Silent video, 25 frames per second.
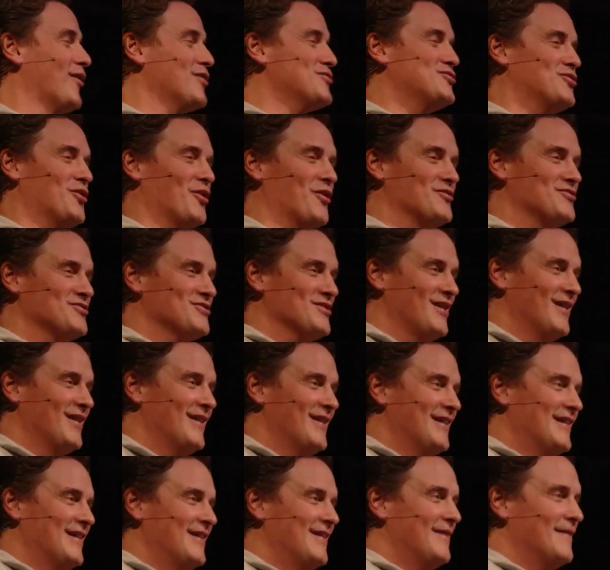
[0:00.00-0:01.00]
our church.
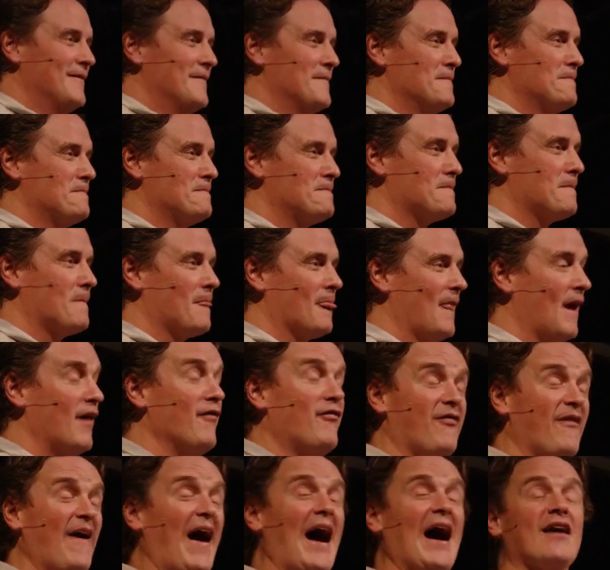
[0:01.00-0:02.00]
In
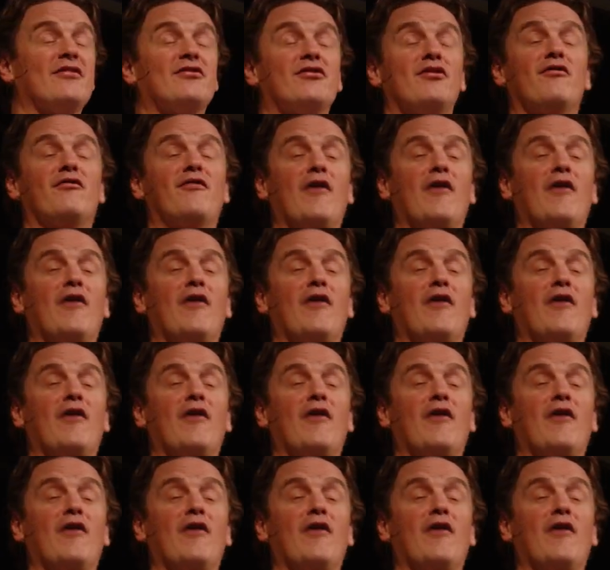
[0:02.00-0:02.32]
fact, the